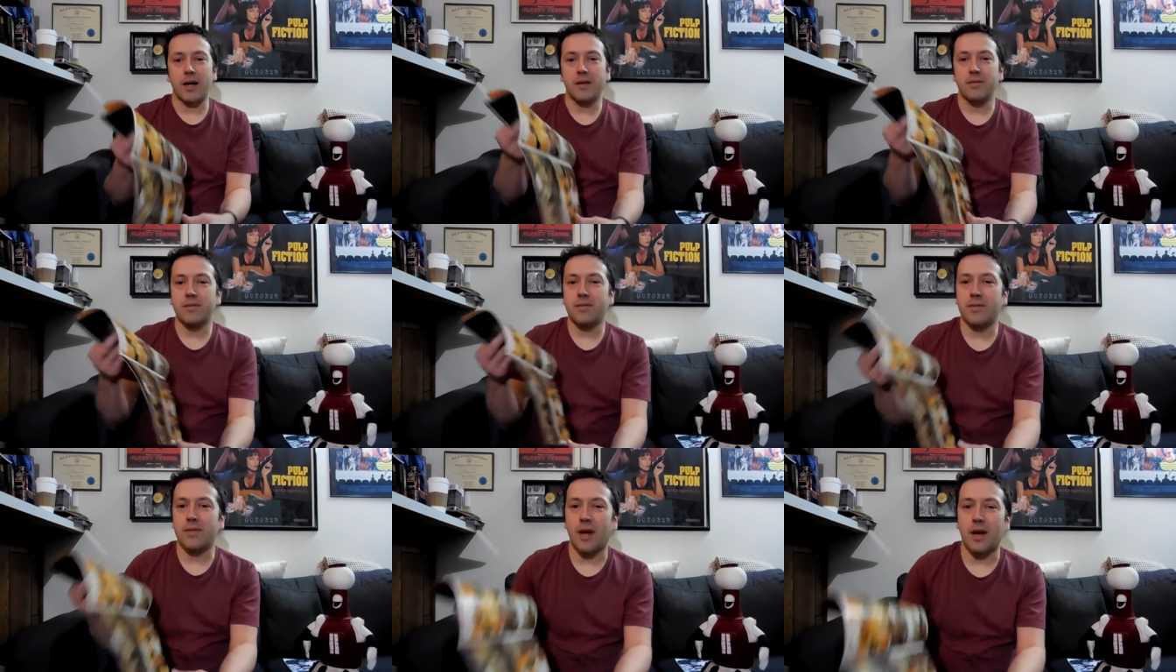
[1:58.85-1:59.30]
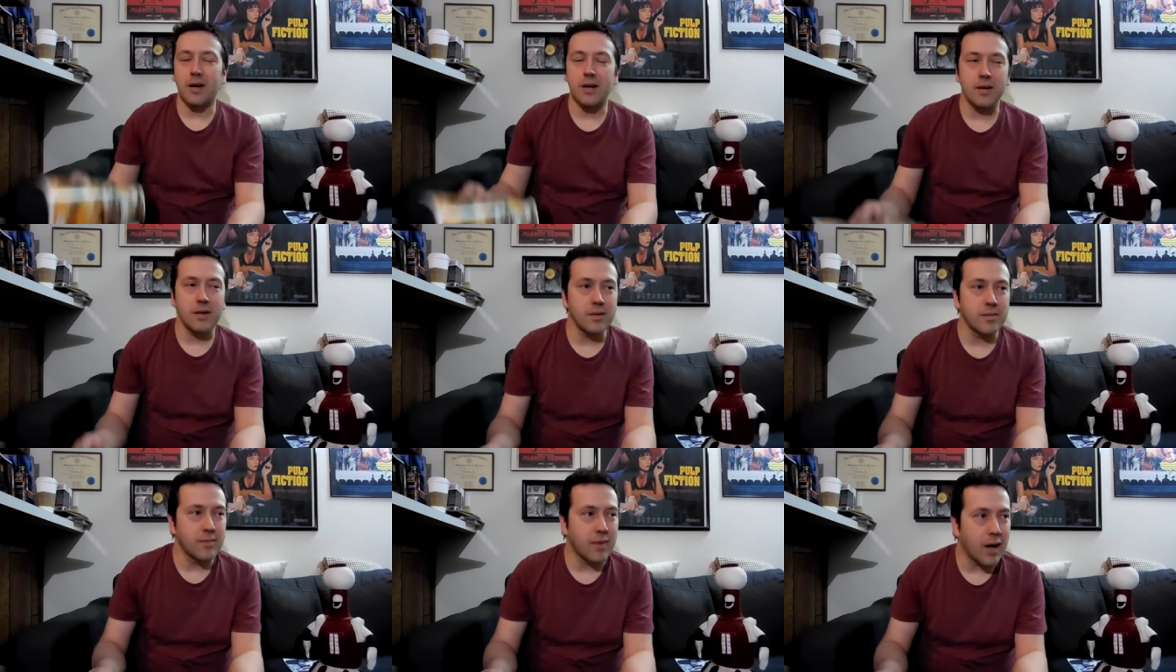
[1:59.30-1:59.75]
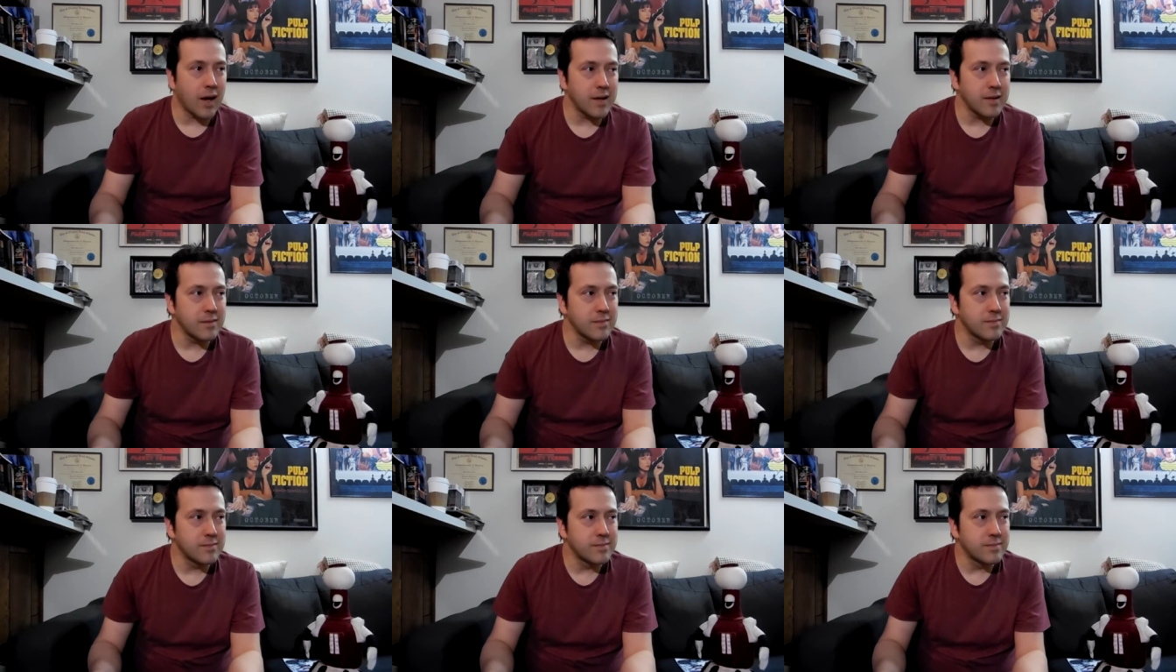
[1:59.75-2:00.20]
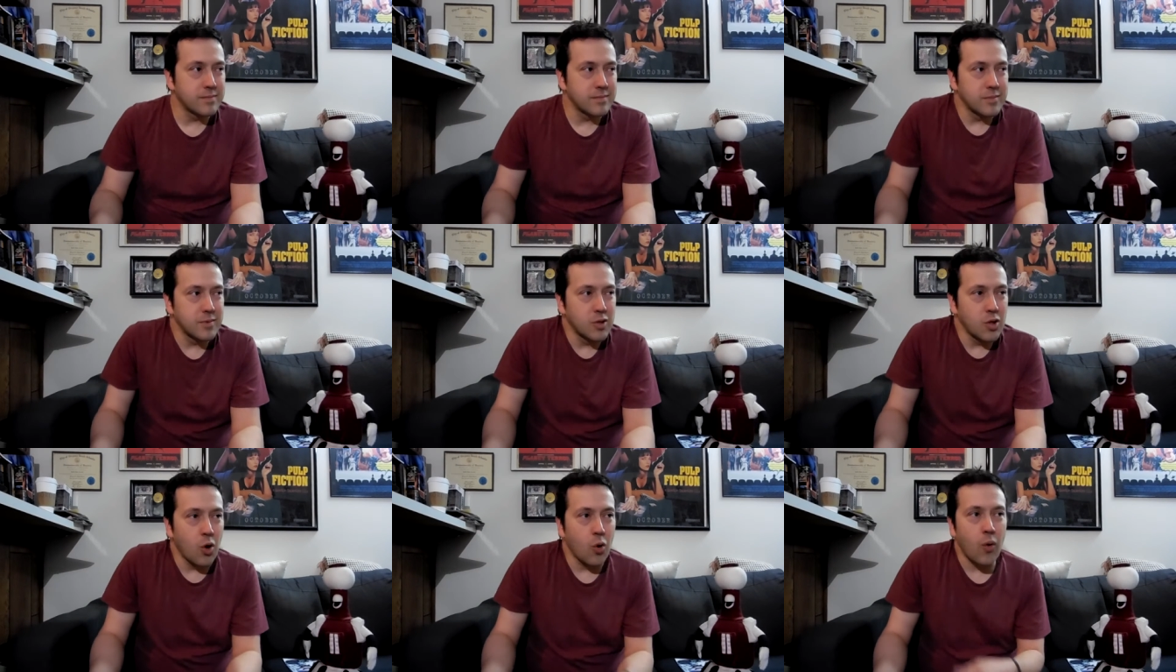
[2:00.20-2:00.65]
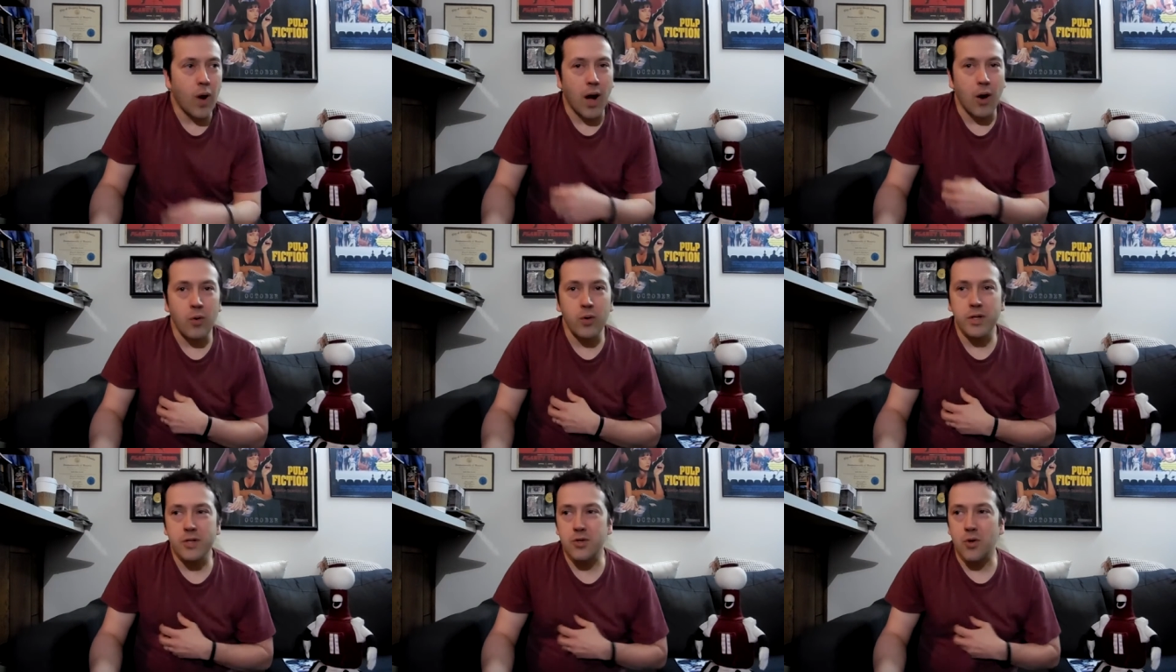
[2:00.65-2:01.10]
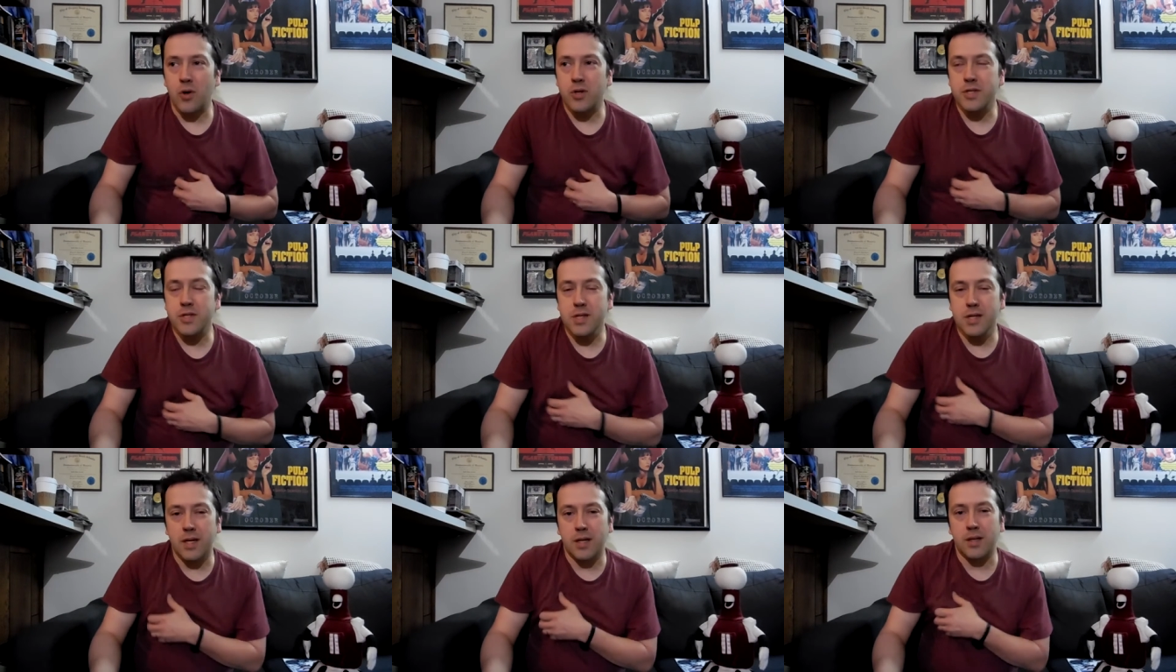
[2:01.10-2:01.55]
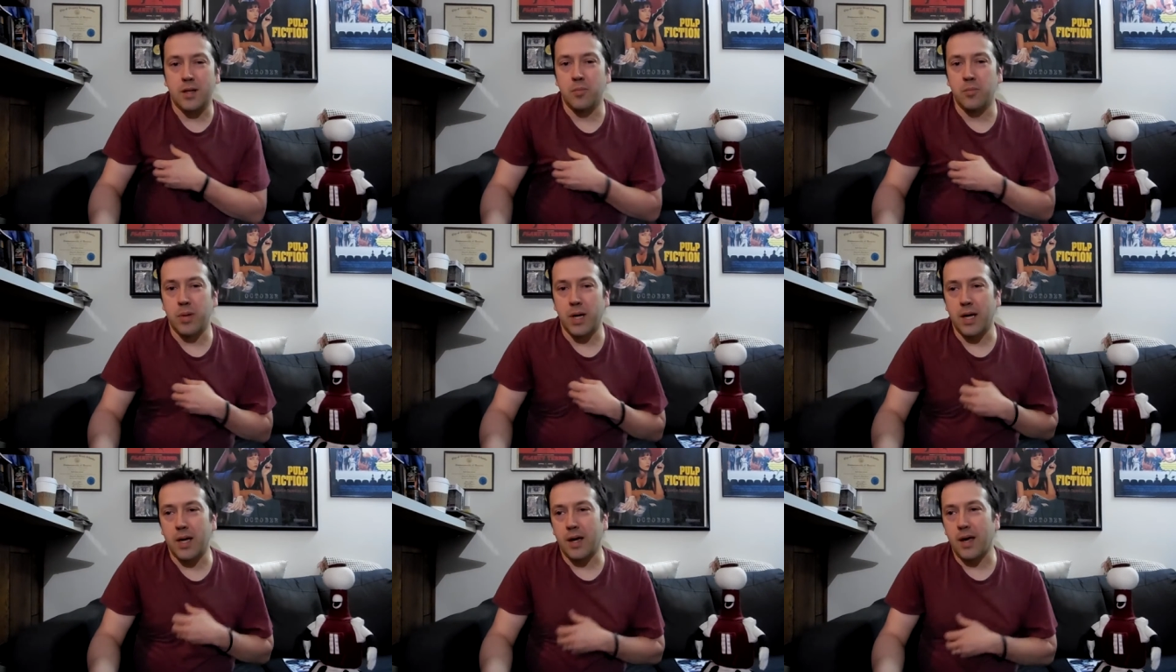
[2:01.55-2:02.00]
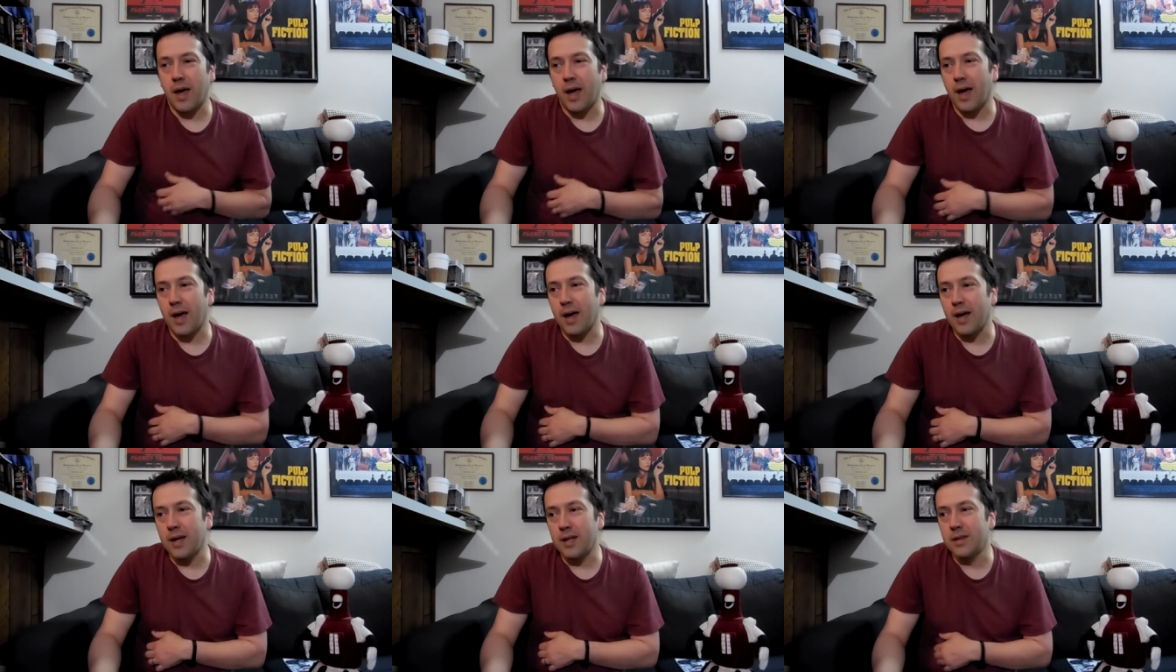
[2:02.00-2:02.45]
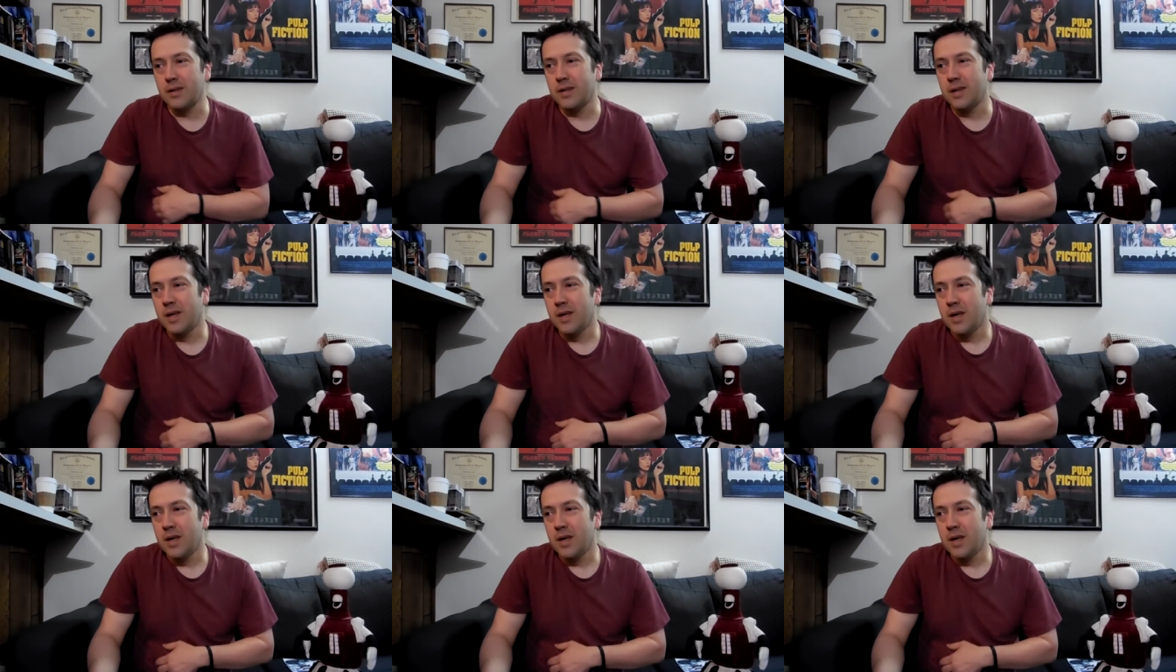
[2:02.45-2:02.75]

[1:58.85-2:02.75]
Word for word: I know how exhausting it can be, and